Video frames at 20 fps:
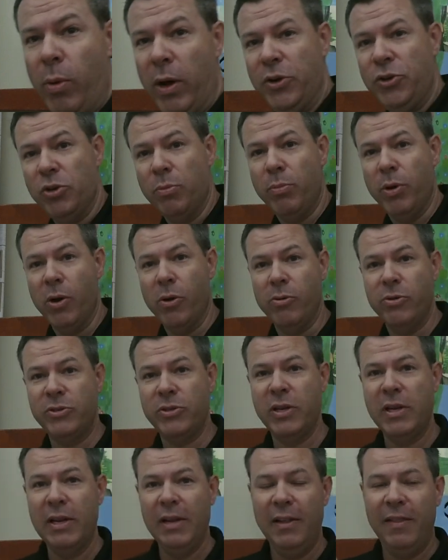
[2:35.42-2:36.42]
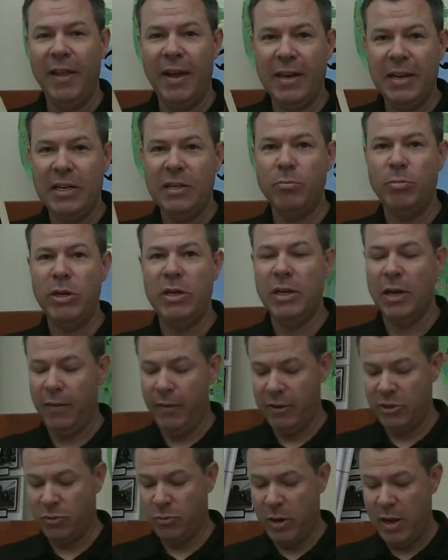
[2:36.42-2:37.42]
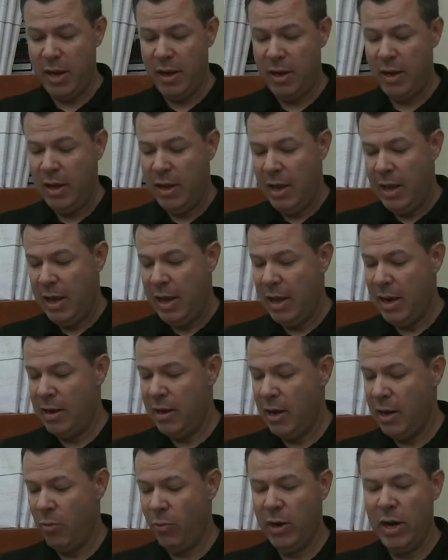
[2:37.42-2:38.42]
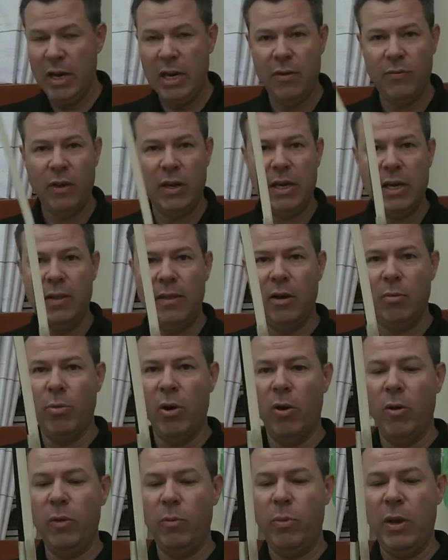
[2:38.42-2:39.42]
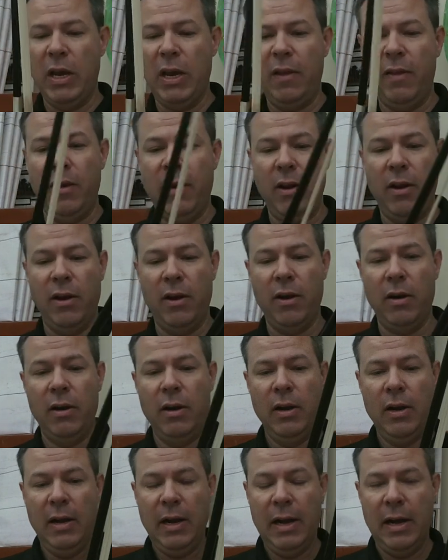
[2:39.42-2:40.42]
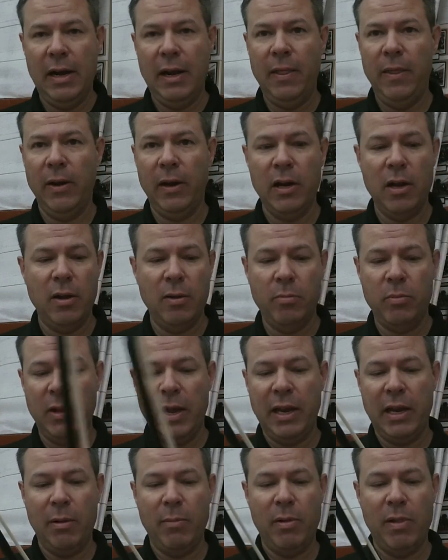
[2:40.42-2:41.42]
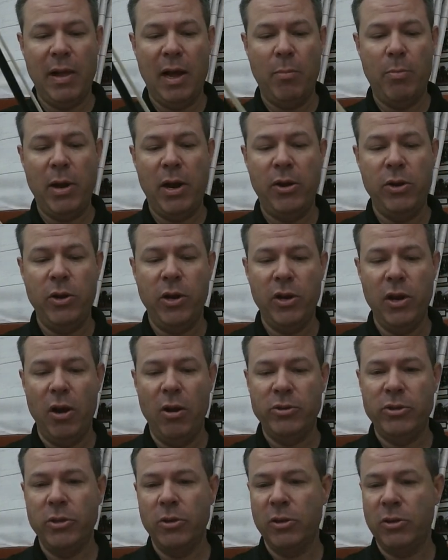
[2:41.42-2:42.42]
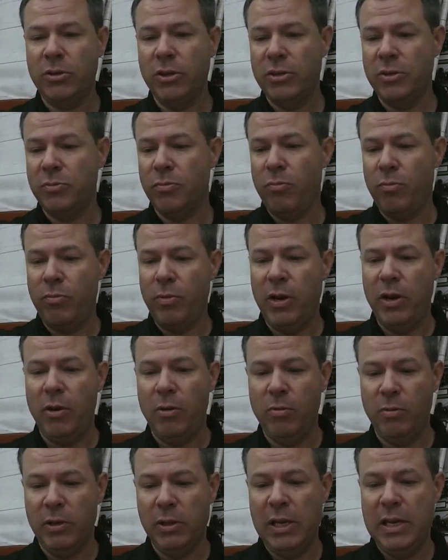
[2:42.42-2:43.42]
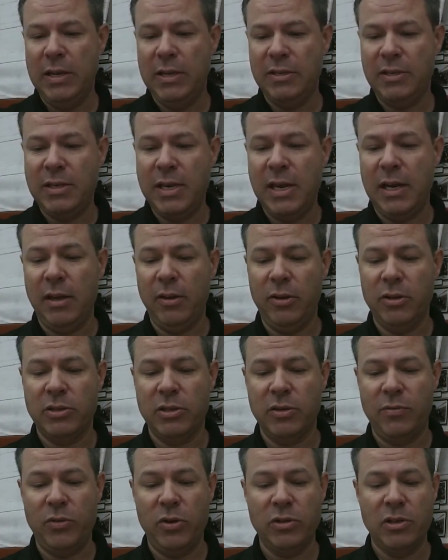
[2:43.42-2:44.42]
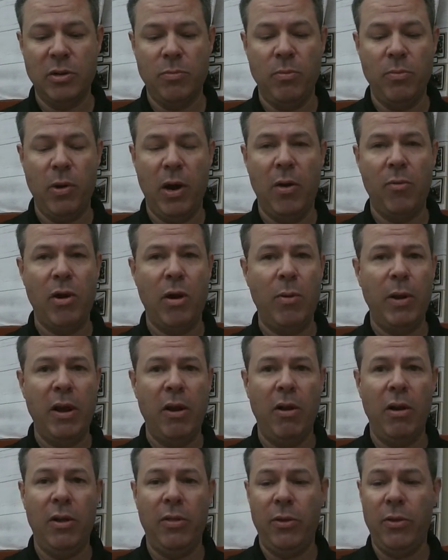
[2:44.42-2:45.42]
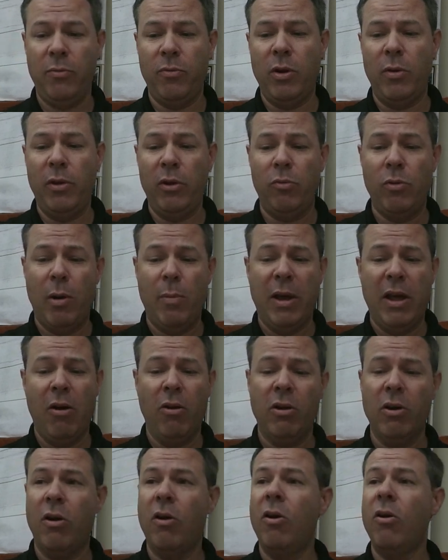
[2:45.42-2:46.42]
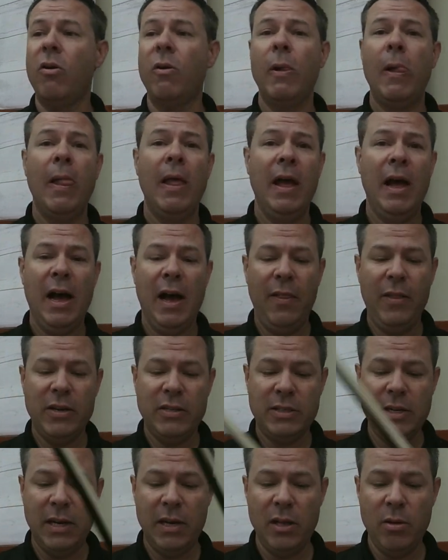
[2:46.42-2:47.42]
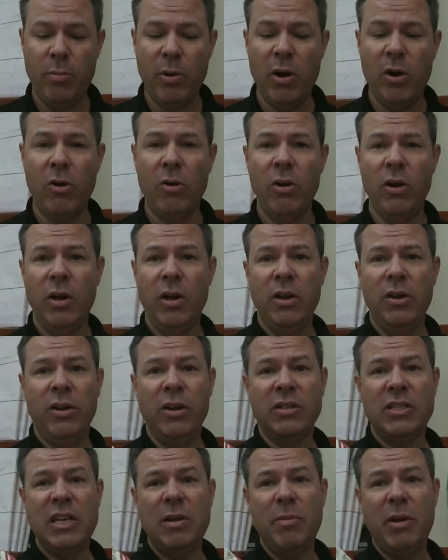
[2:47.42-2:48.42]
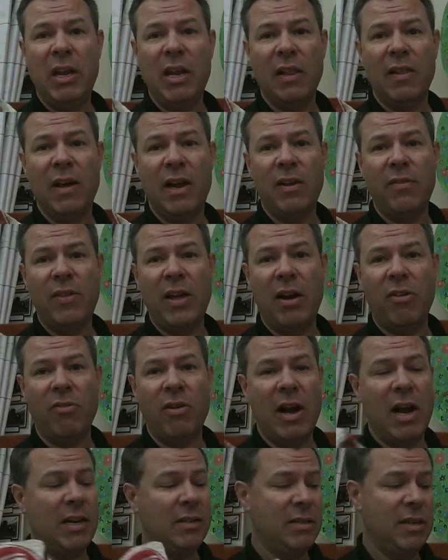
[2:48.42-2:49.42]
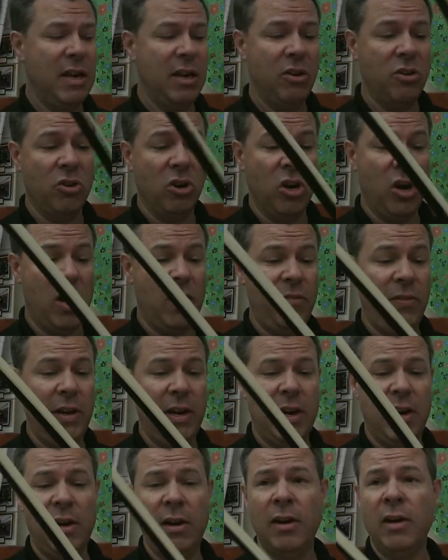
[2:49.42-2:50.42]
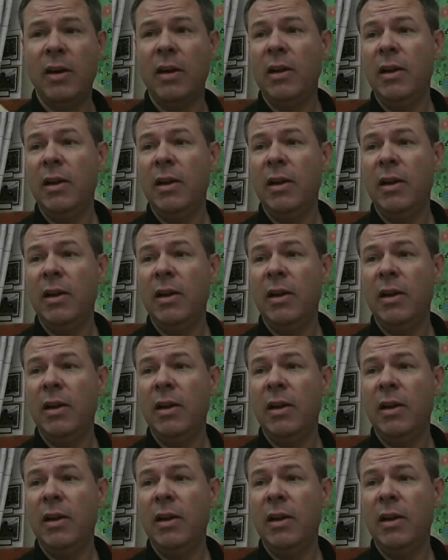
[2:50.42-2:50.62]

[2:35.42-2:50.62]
bunch of bows that need to be done this way. And when I give the kid their bow at the beginning of the year, they're gonna like it a lot better. You can also just, you know, clean the stick. There's some a little rubbing alcohol on the stick of the bow. You can see I'm getting a lot of that rosin and gook off there.